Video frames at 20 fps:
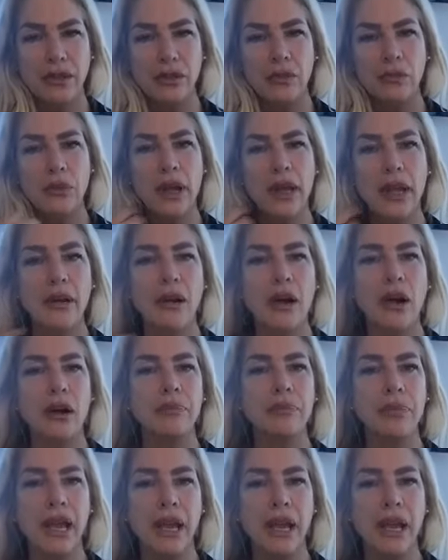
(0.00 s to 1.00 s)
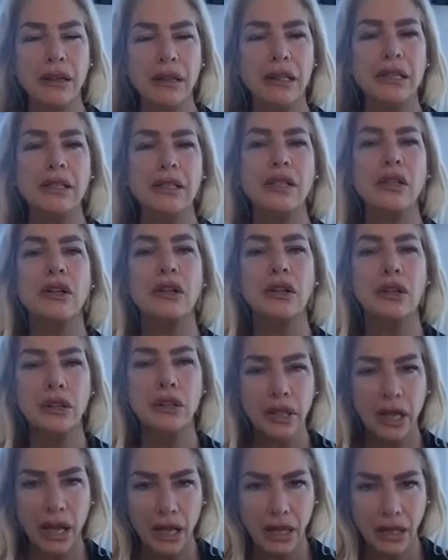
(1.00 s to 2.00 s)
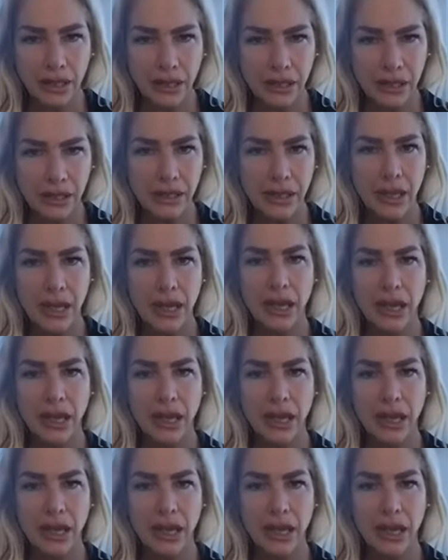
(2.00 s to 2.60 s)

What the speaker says: And when our parents hurt us,